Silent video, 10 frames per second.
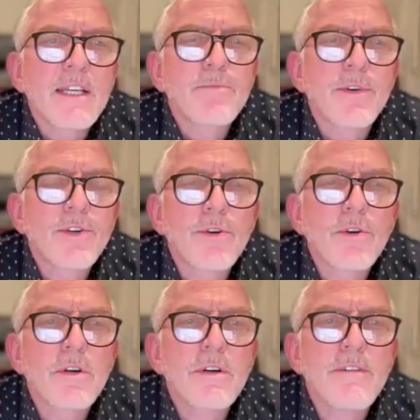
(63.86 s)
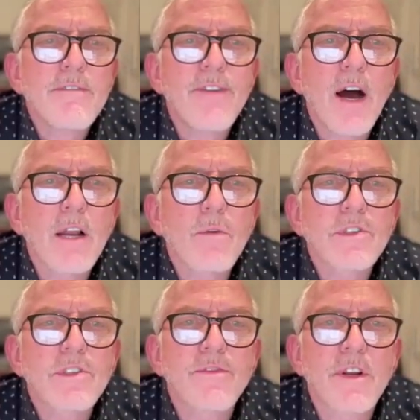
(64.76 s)
as mature
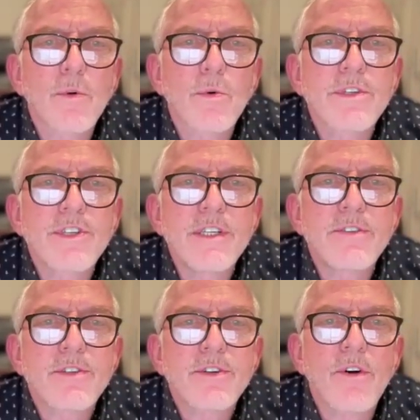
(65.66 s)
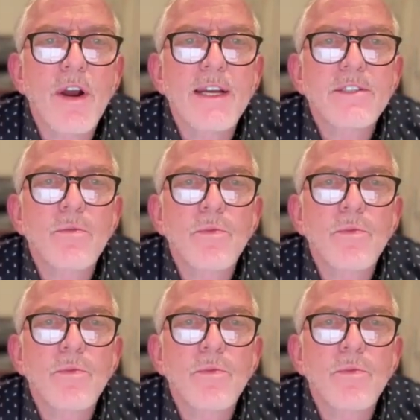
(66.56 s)
followers of the Lord Jesus Christ,